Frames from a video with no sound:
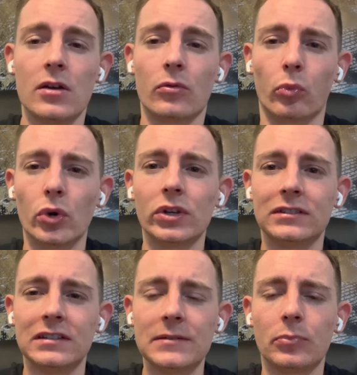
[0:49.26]
really
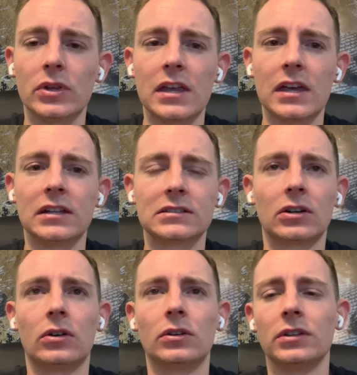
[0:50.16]
deeply, and it's
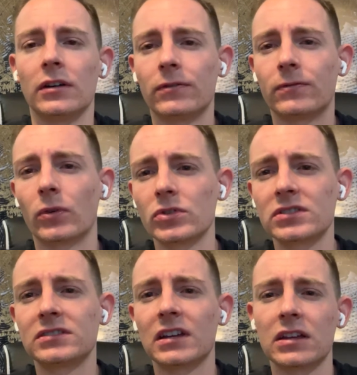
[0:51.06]
called
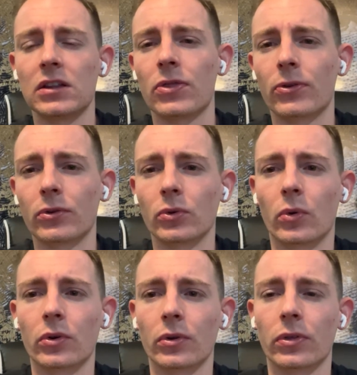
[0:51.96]
first, second, and third
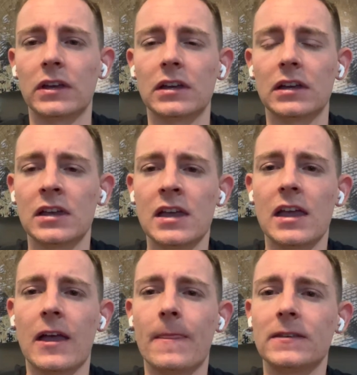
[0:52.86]
order thinking.
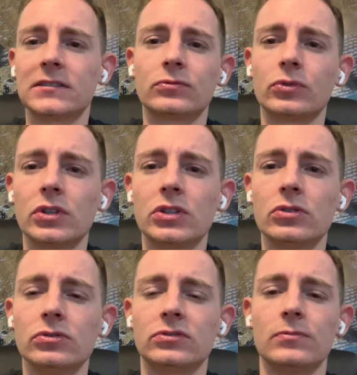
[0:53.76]
And this is really
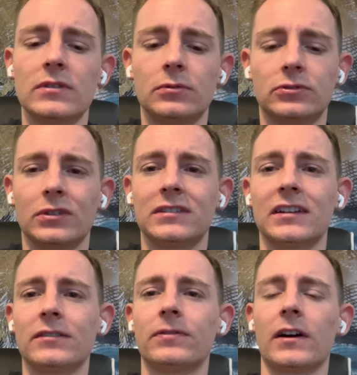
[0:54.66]
used to be able to
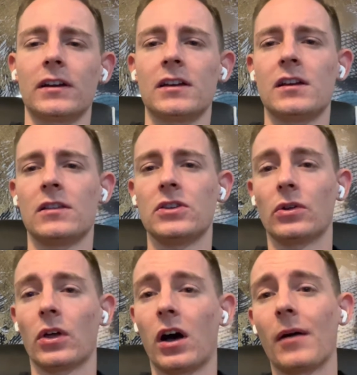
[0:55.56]
identify,
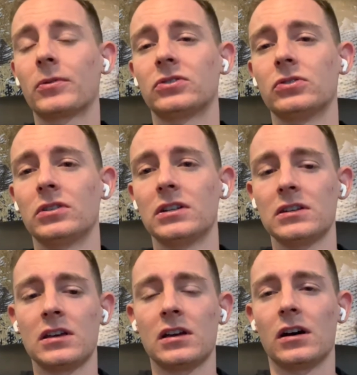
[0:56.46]
the opportunity,
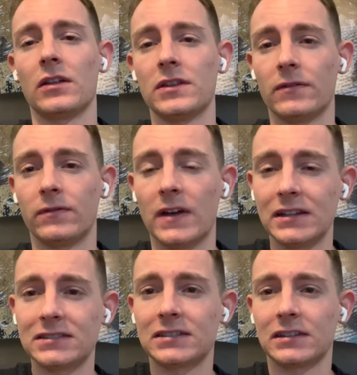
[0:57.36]
the
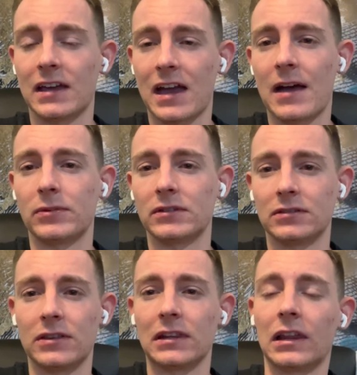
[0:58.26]
events that happen,
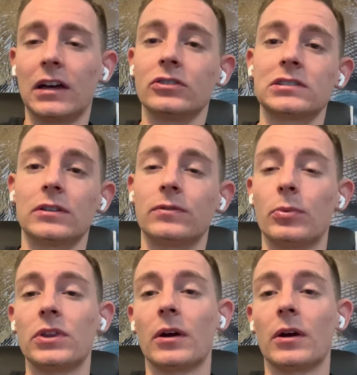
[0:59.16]
to then line yourself up with the